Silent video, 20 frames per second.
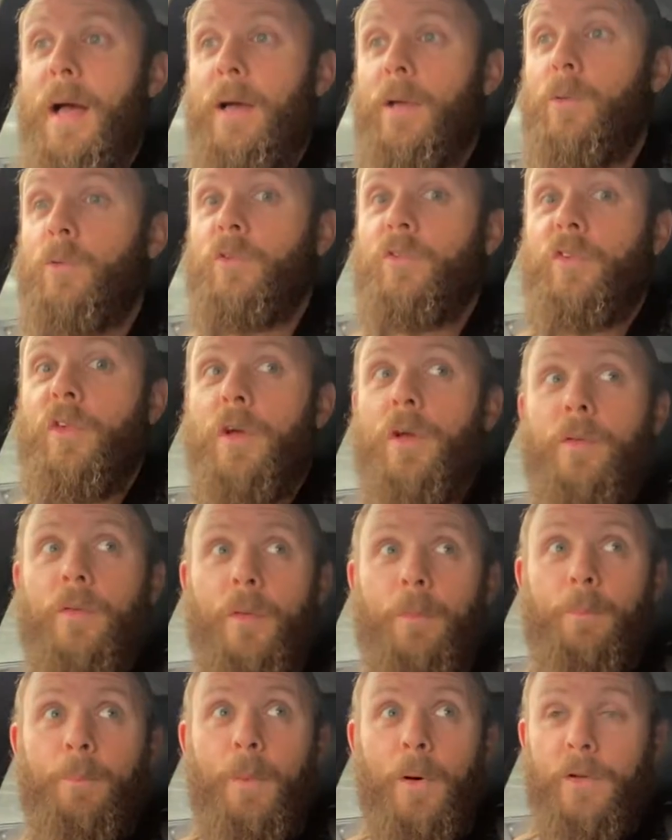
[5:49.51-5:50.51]
And also,
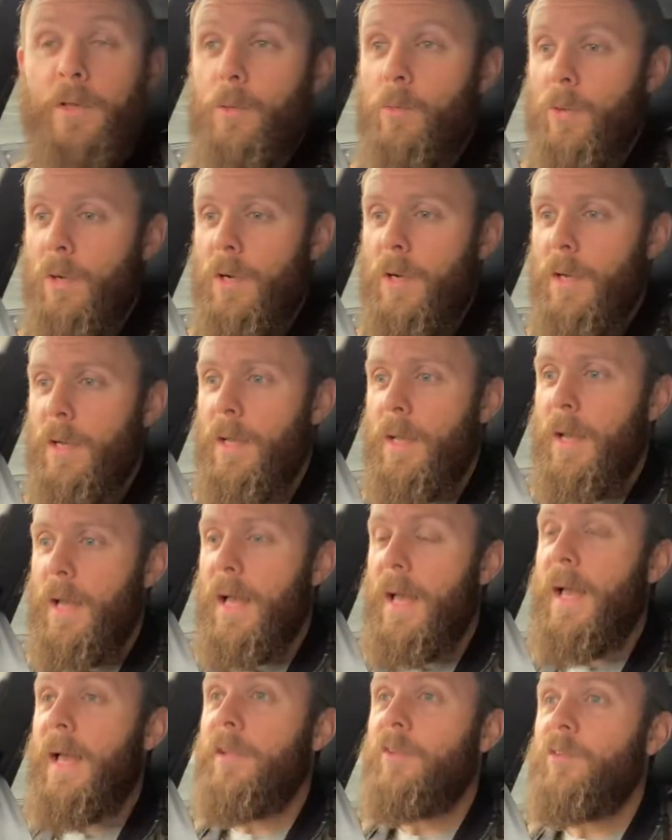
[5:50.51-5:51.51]
the bodywork
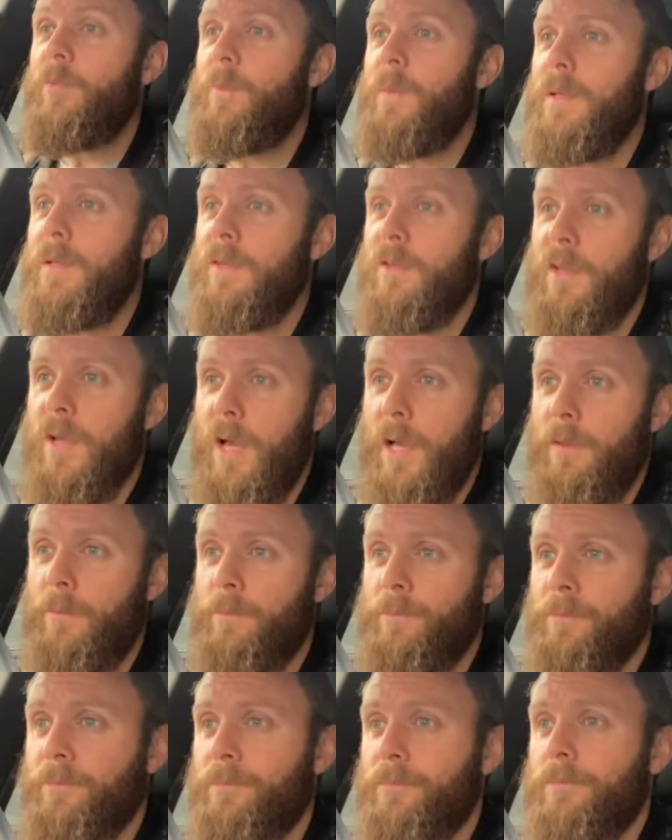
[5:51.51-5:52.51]
has been
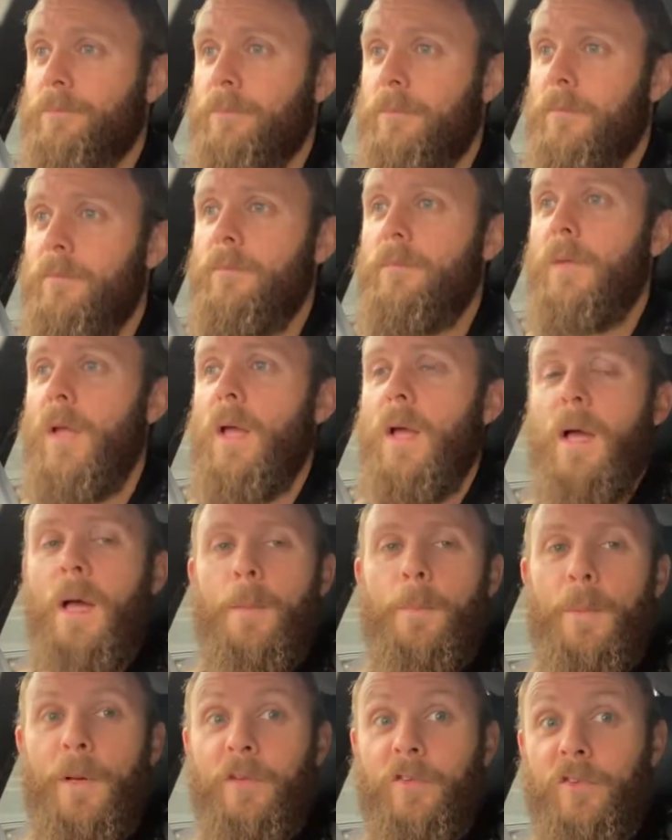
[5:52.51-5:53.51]
done
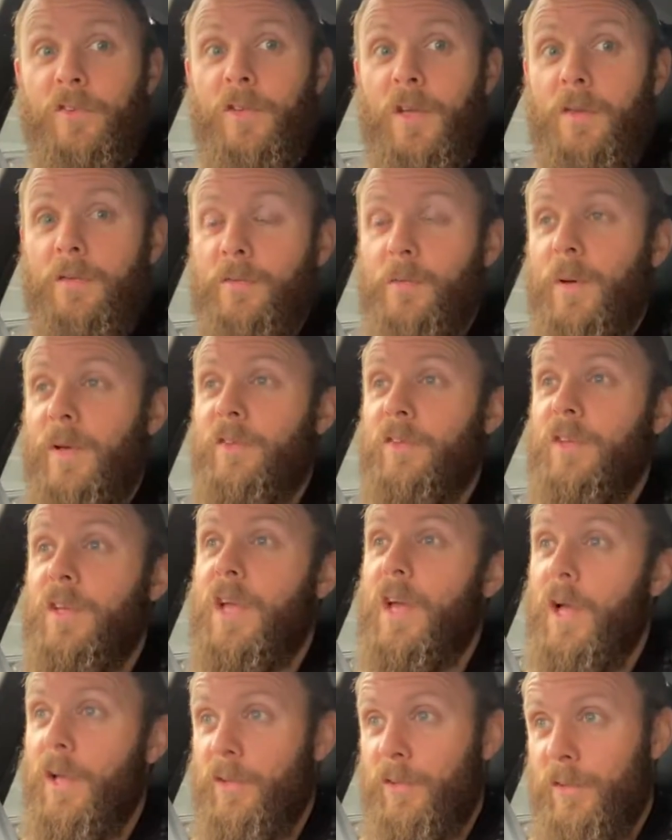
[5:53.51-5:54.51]
by Southwest
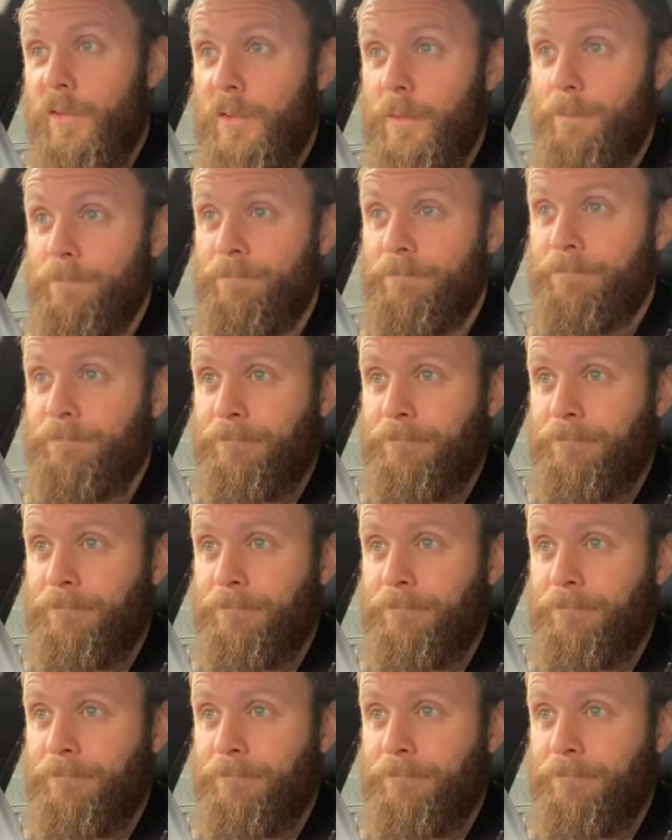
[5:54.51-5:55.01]
Kustoms,